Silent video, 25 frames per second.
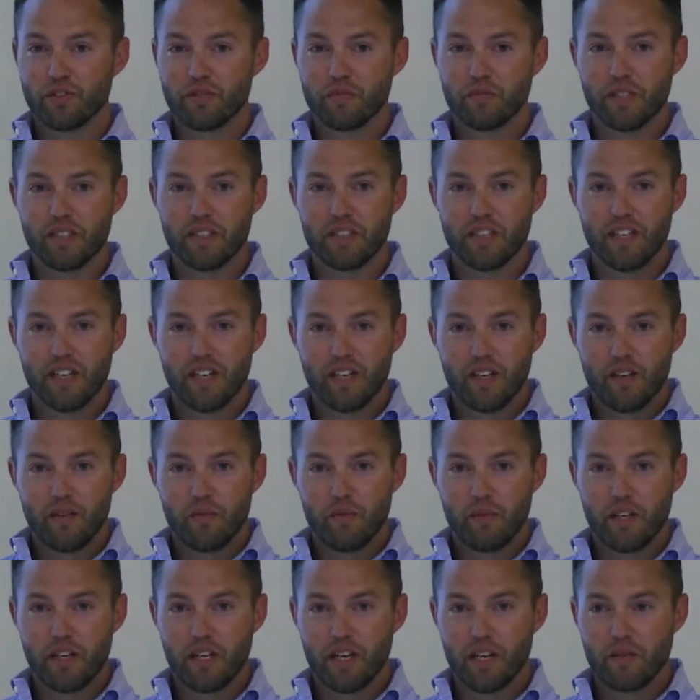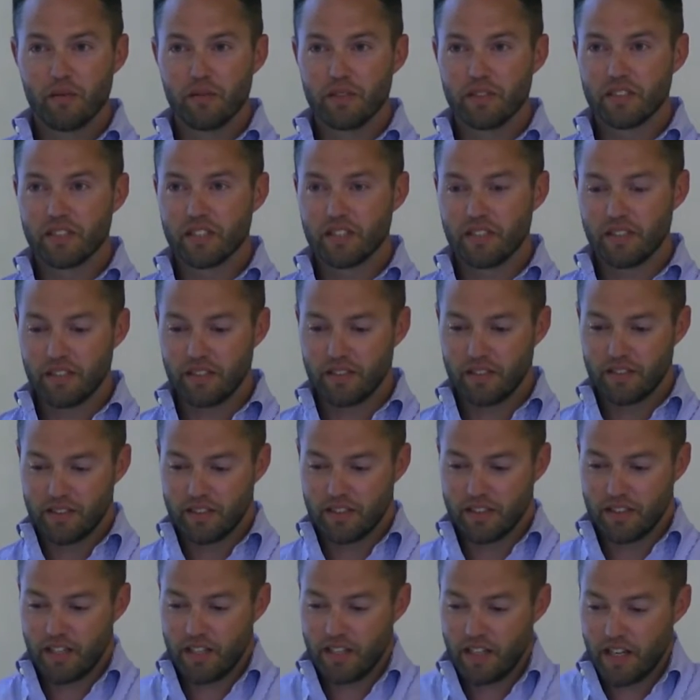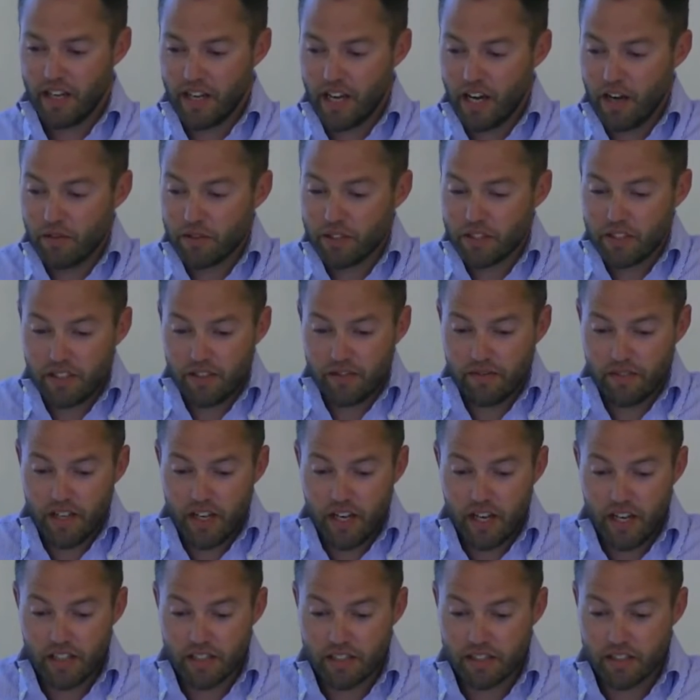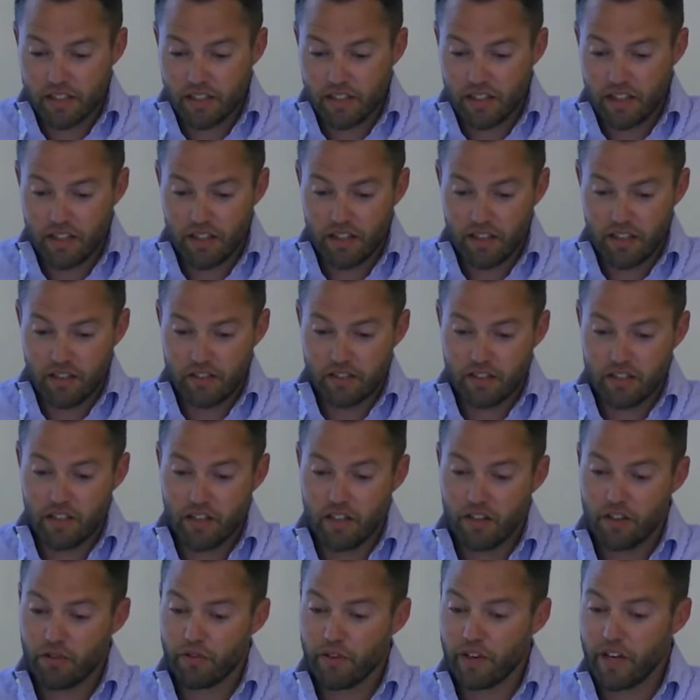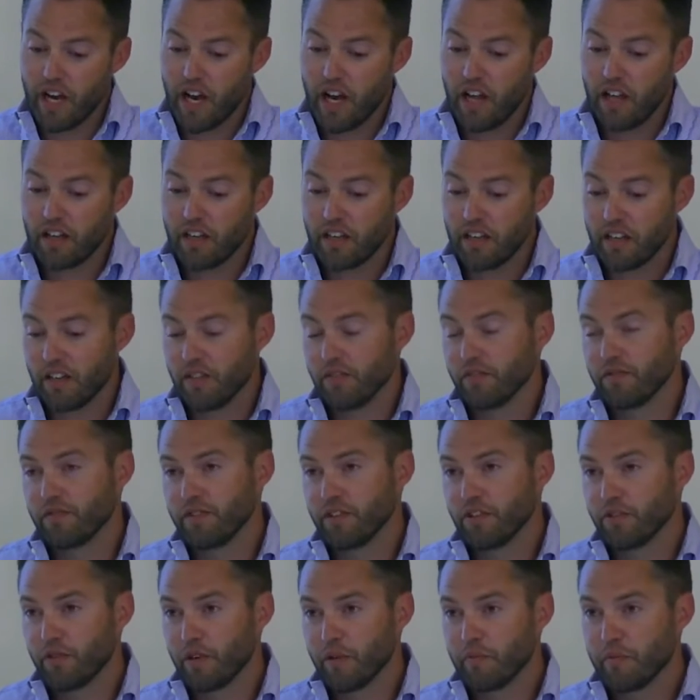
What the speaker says: room and being able to hang out with Steve Case, and then there's the other reality of you're